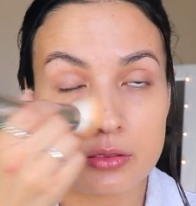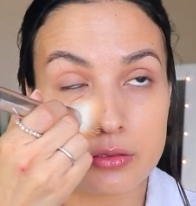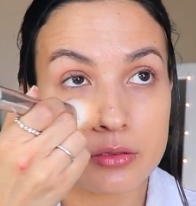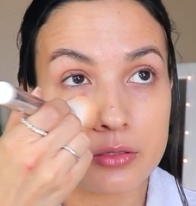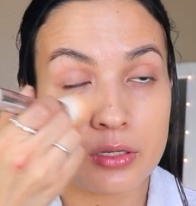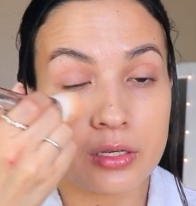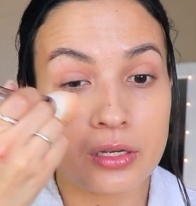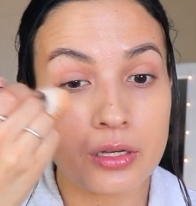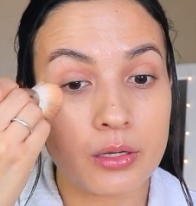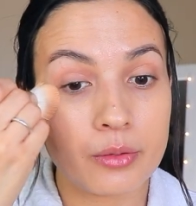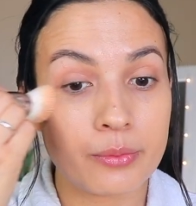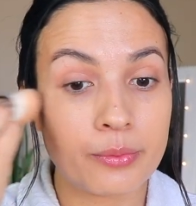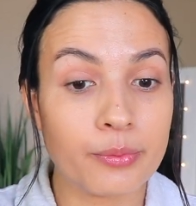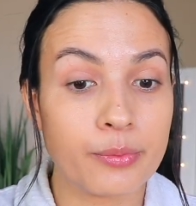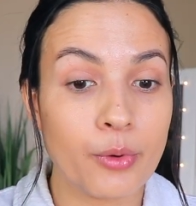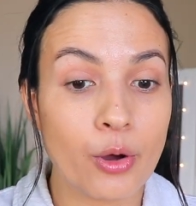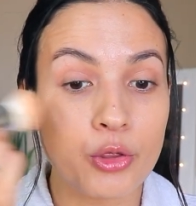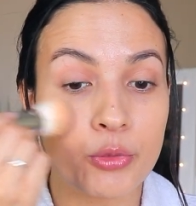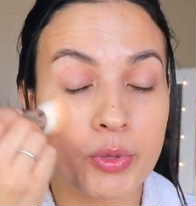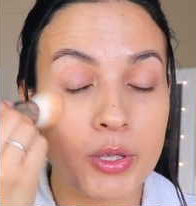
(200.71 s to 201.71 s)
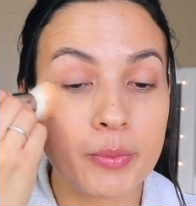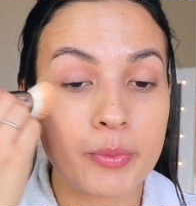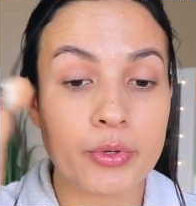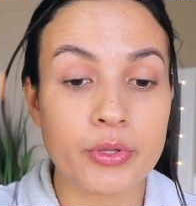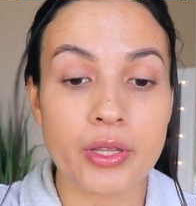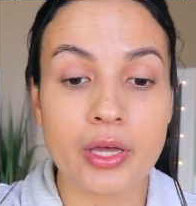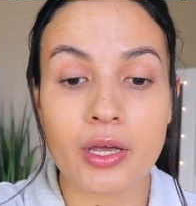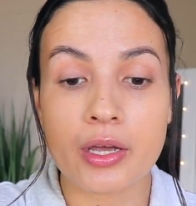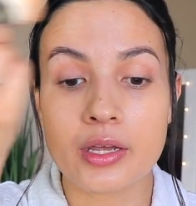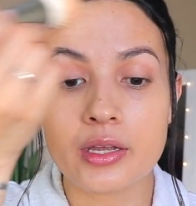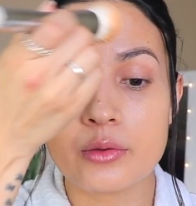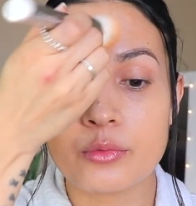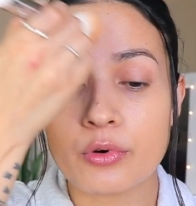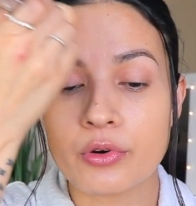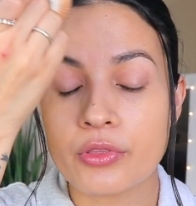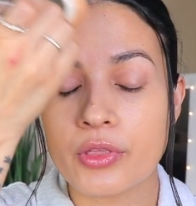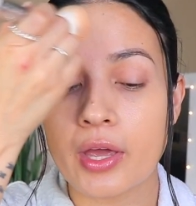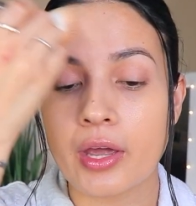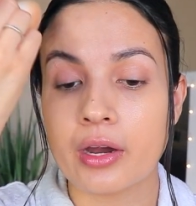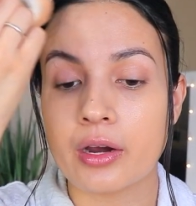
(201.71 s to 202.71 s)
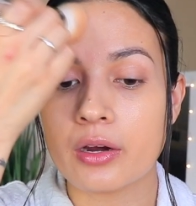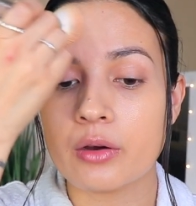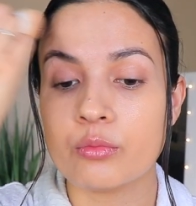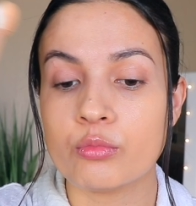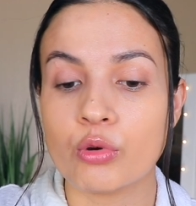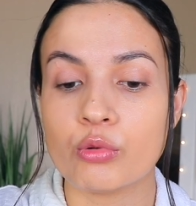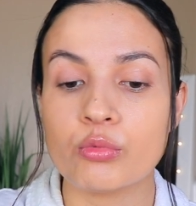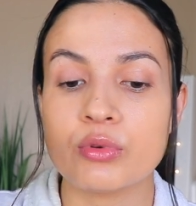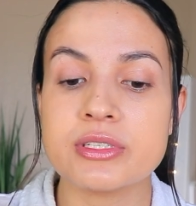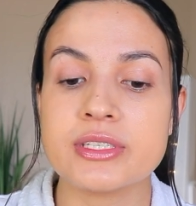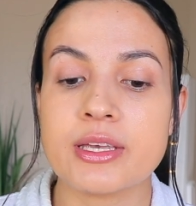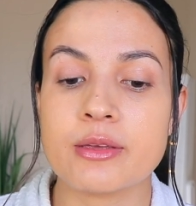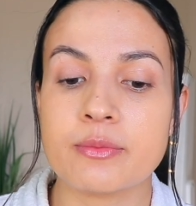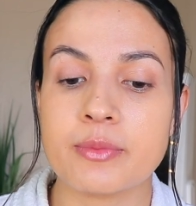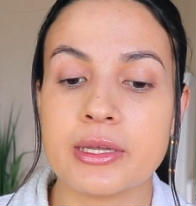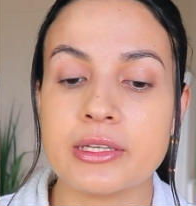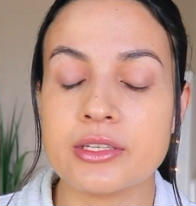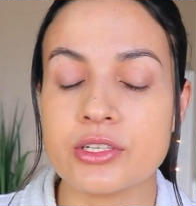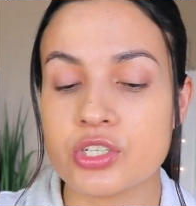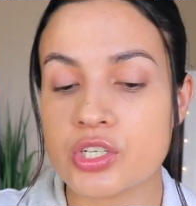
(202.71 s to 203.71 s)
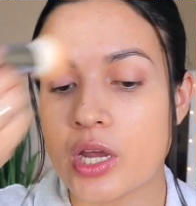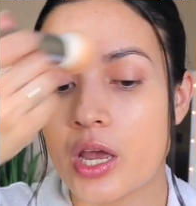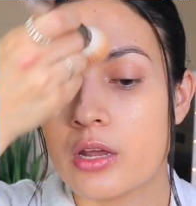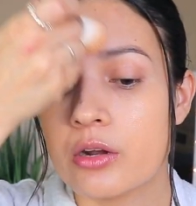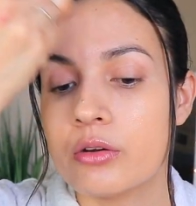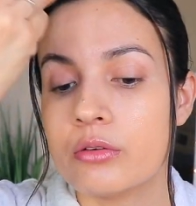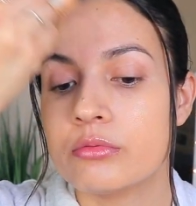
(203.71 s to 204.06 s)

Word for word: the both people that were there, one was like being the shadow,